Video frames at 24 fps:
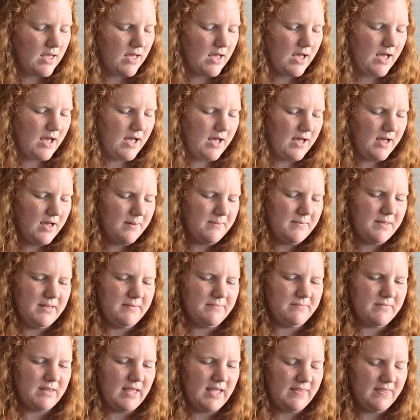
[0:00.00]

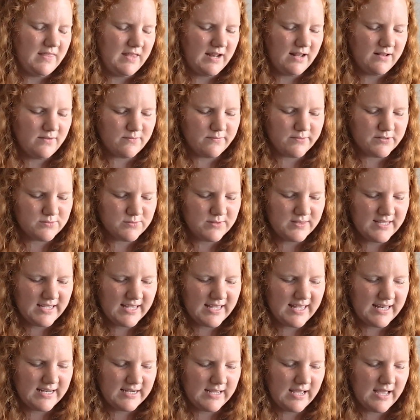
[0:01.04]
And then that was really
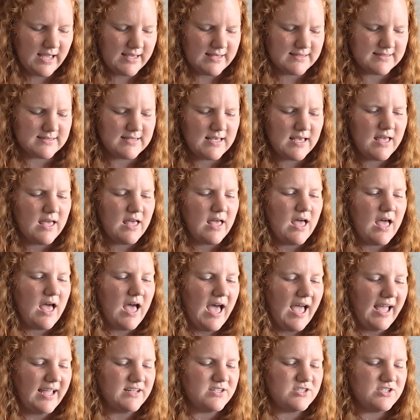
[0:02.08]
it, guys.
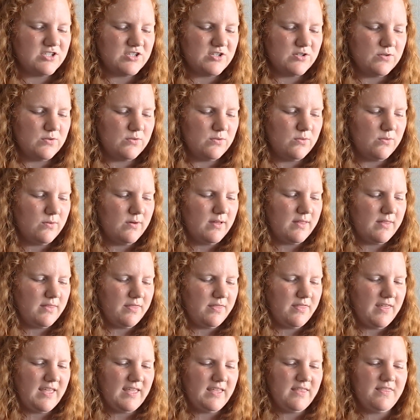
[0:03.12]
I do
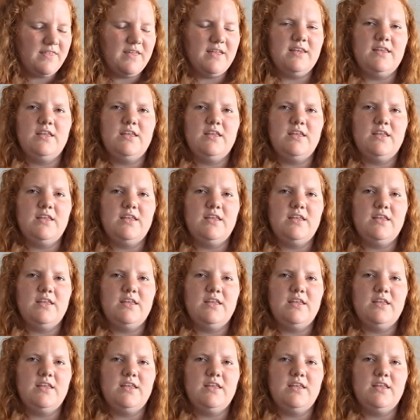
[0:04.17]
think that